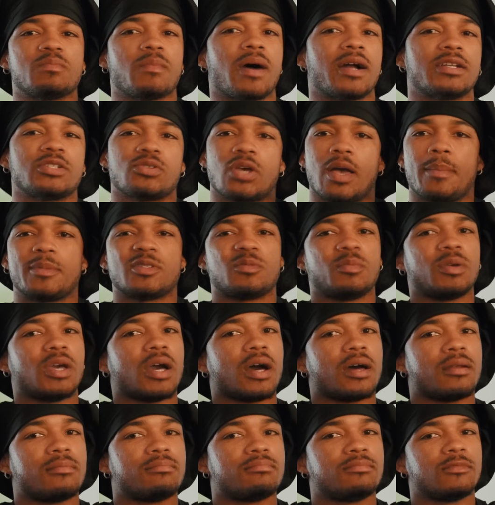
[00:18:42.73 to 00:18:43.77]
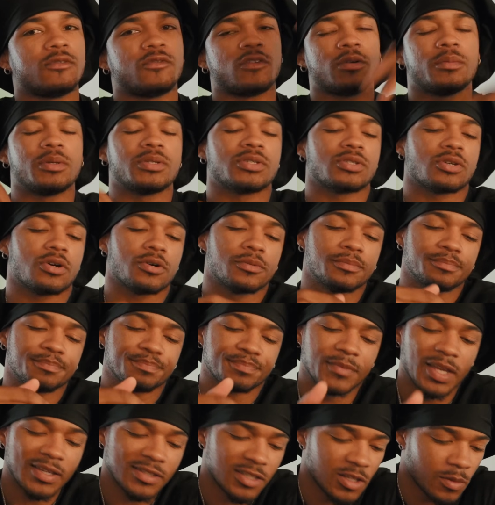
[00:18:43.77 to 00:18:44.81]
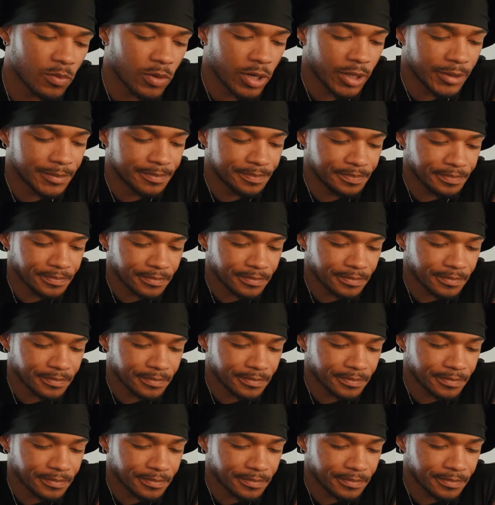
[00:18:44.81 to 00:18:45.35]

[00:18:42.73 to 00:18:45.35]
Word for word: Mine just happens to be God. You feel me? So that's it, bro.